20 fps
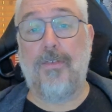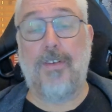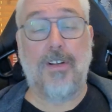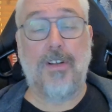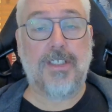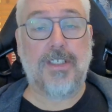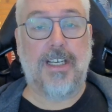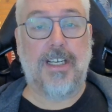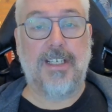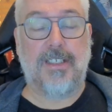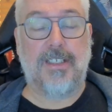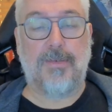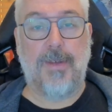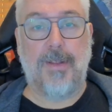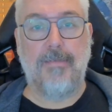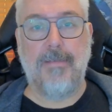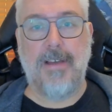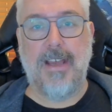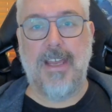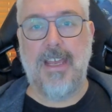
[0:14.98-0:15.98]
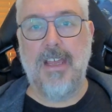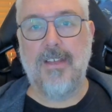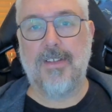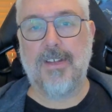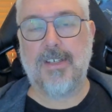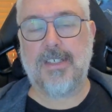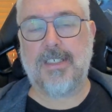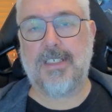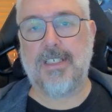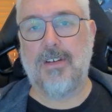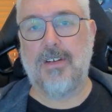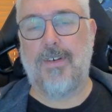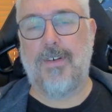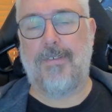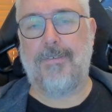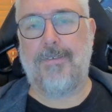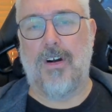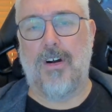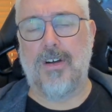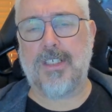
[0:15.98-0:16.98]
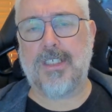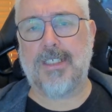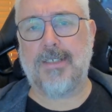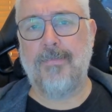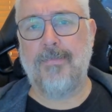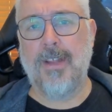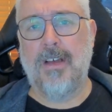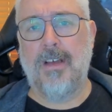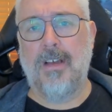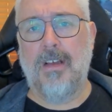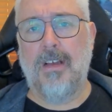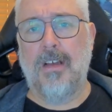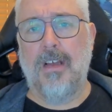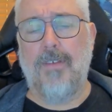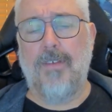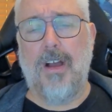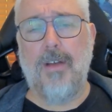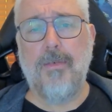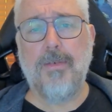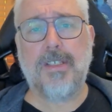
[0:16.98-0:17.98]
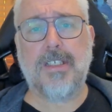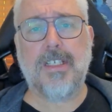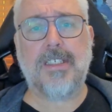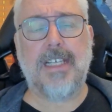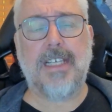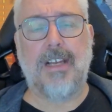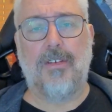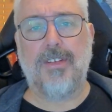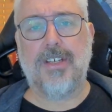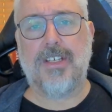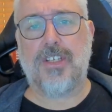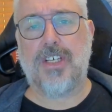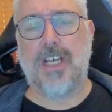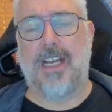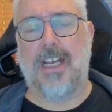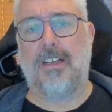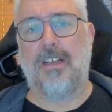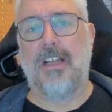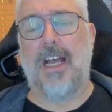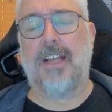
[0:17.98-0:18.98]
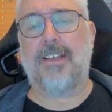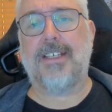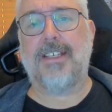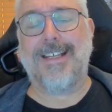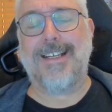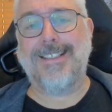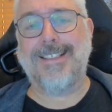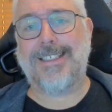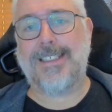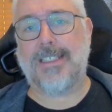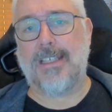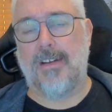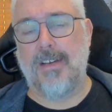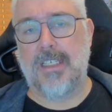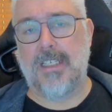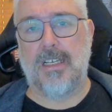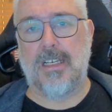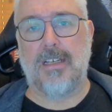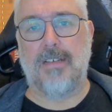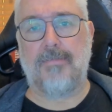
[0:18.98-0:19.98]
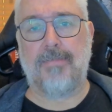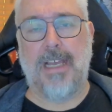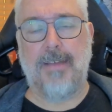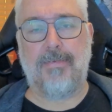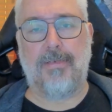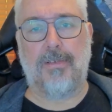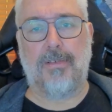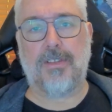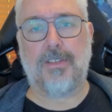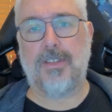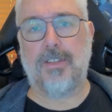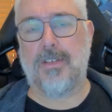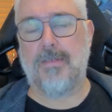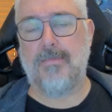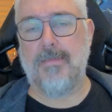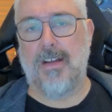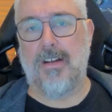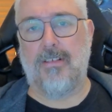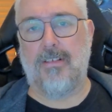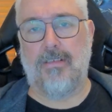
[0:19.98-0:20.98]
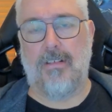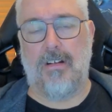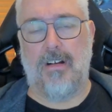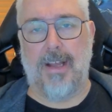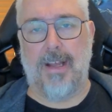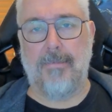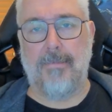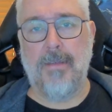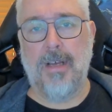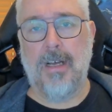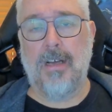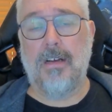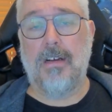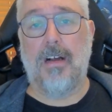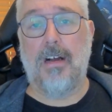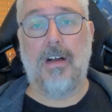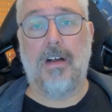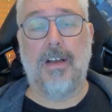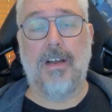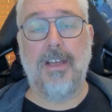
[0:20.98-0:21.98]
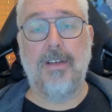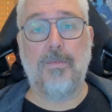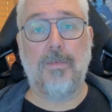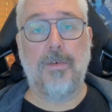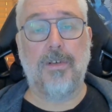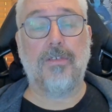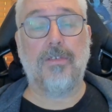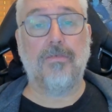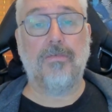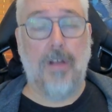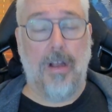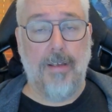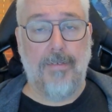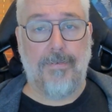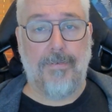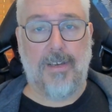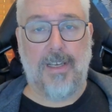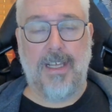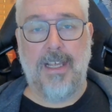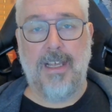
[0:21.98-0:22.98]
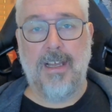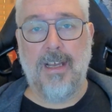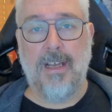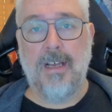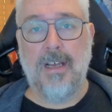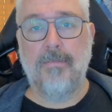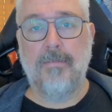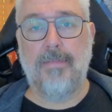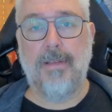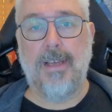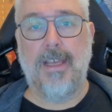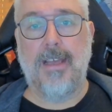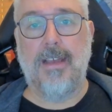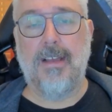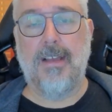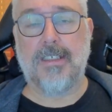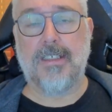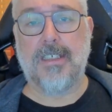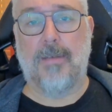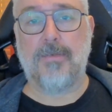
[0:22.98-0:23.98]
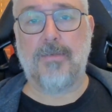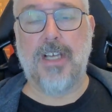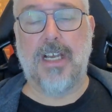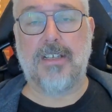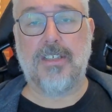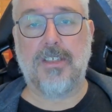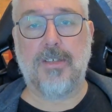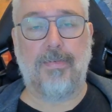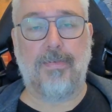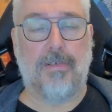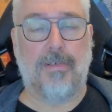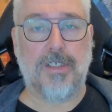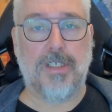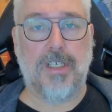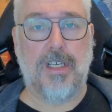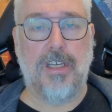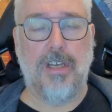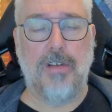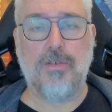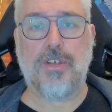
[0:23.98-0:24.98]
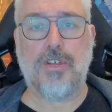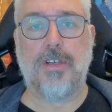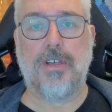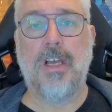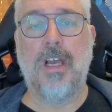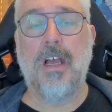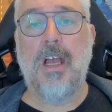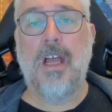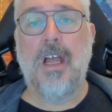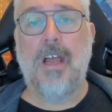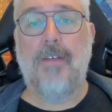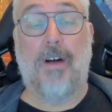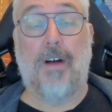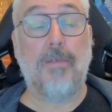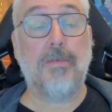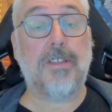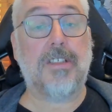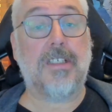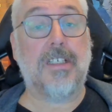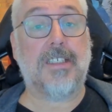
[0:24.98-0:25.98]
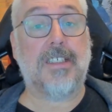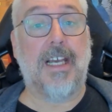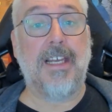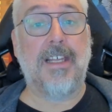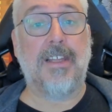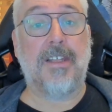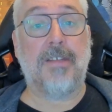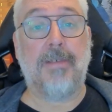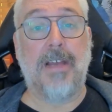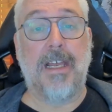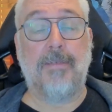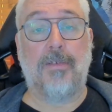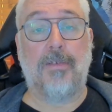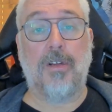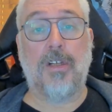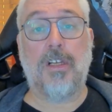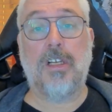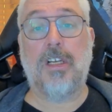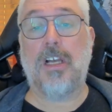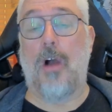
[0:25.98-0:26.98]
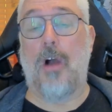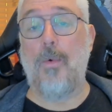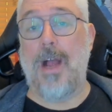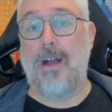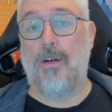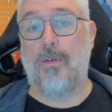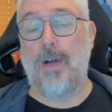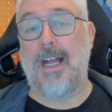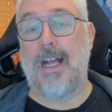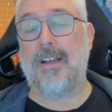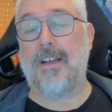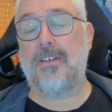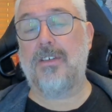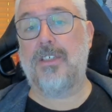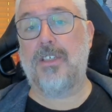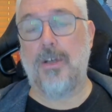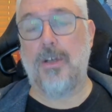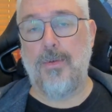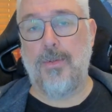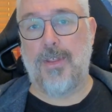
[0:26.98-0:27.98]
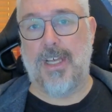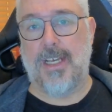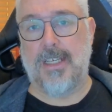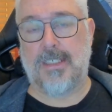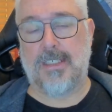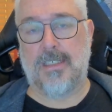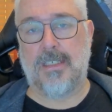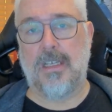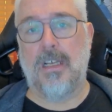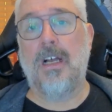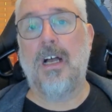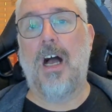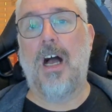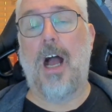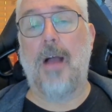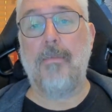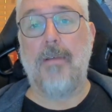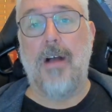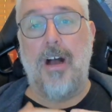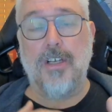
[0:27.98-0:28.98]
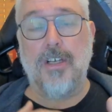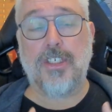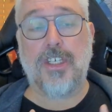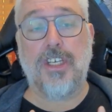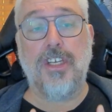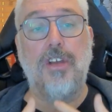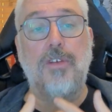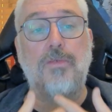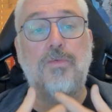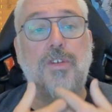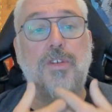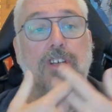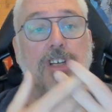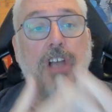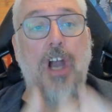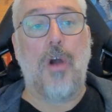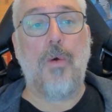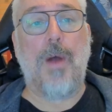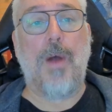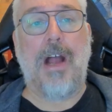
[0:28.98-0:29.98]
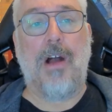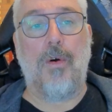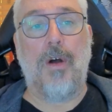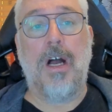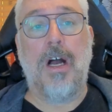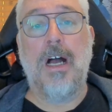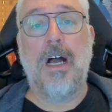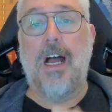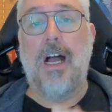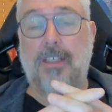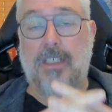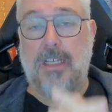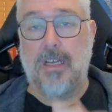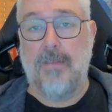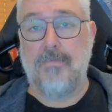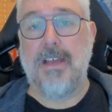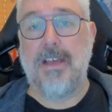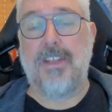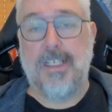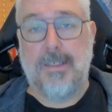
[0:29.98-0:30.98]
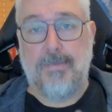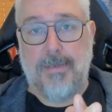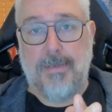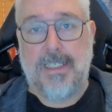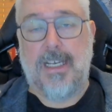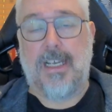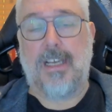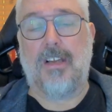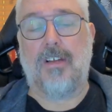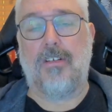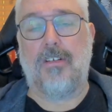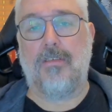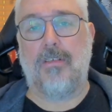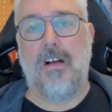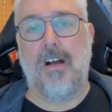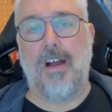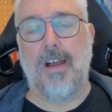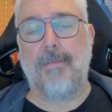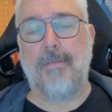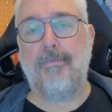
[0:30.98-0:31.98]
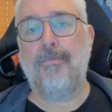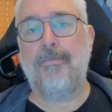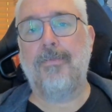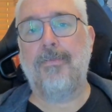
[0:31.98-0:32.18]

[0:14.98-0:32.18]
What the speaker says: Hot Takes with me, the Silver Fox. If I was to sit on this channel and incite people to commit a crime, I would rightfully be subject to prosecution. If I was to say to people, go out and do this, I'm asking you to go out and commit this particular crime,